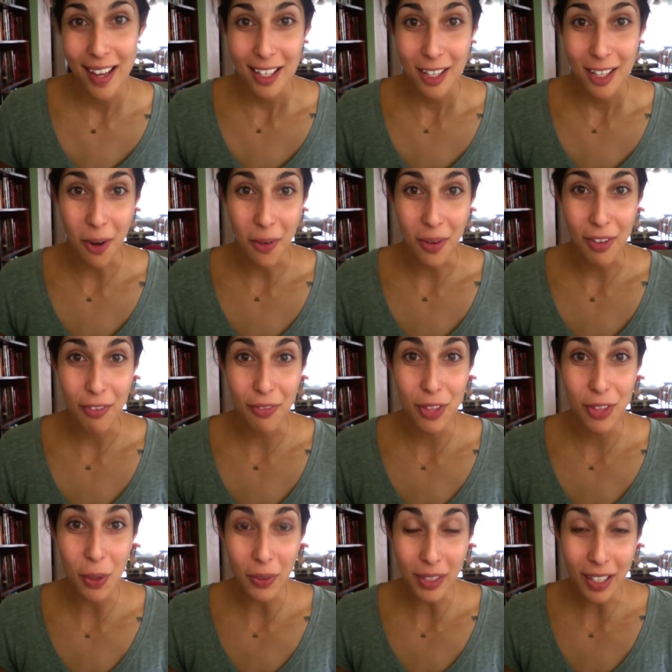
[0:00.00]
You know, if
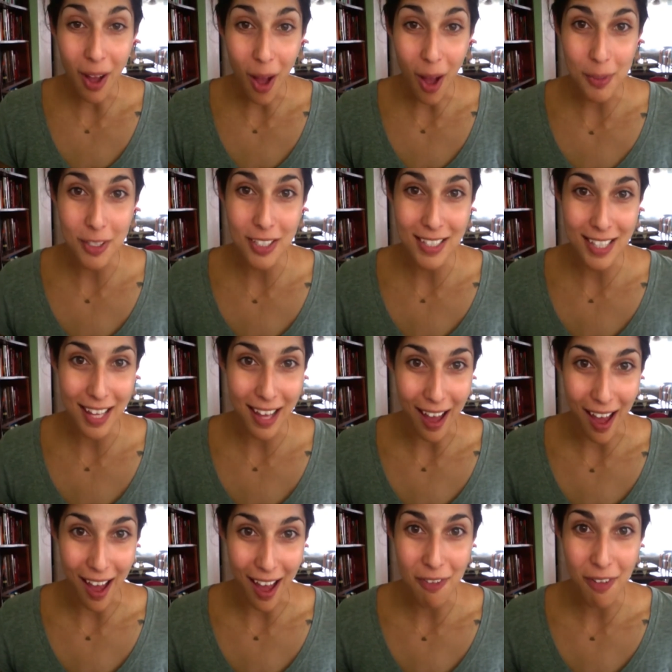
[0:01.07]
the only options they
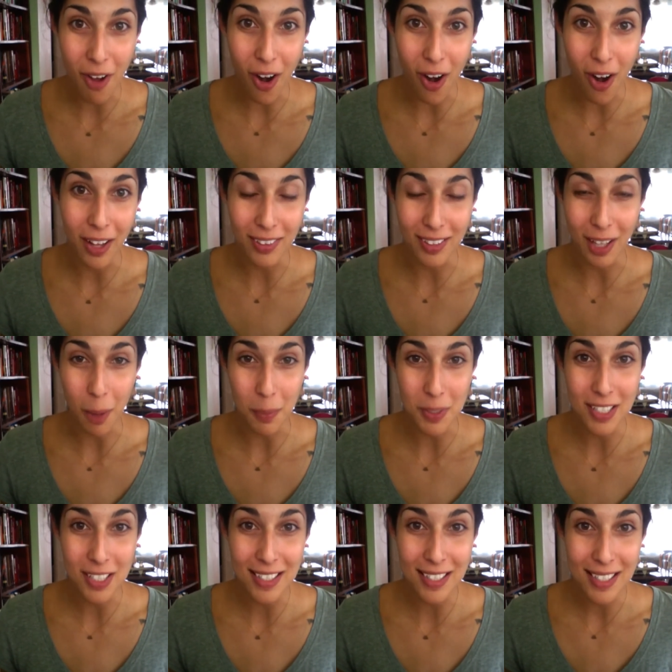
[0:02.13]
have are healthy
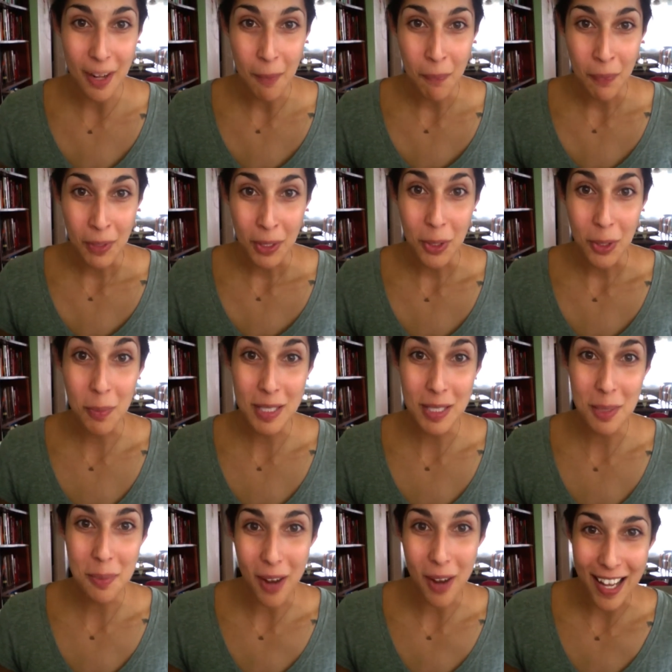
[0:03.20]
options, you'd be
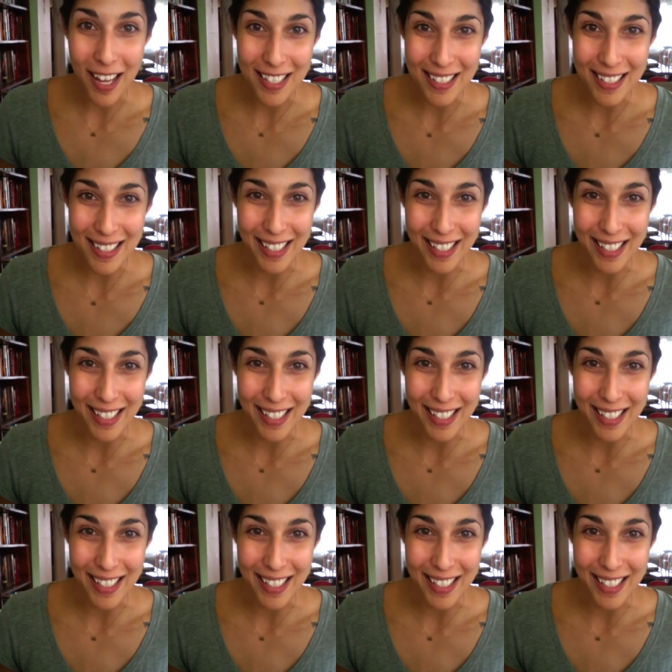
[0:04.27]
surprised